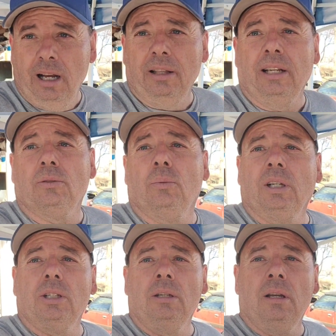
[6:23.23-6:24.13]
Thanks for
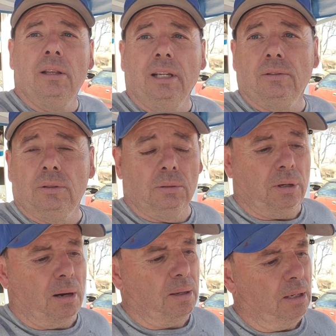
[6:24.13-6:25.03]
watching. Thanks for
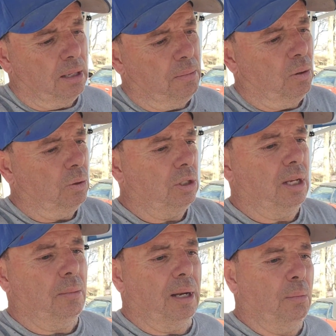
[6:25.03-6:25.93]
subscribing. Let me know what you
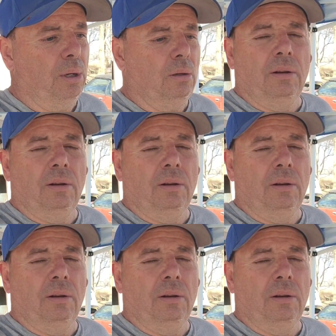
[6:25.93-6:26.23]
think about the build.